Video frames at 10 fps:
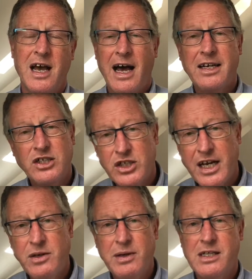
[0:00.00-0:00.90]
and a
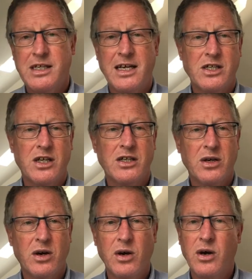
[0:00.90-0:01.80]
genuine sense that
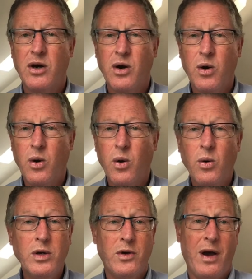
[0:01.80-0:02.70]

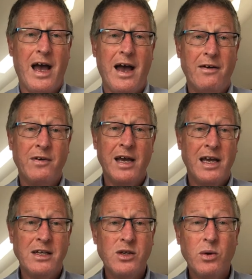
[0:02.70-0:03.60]
all you have
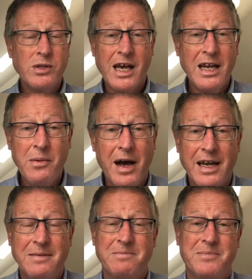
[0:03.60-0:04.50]
is yours
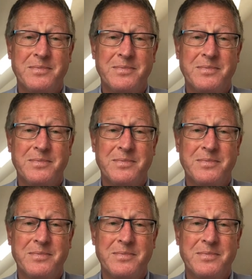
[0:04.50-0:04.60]
anyway.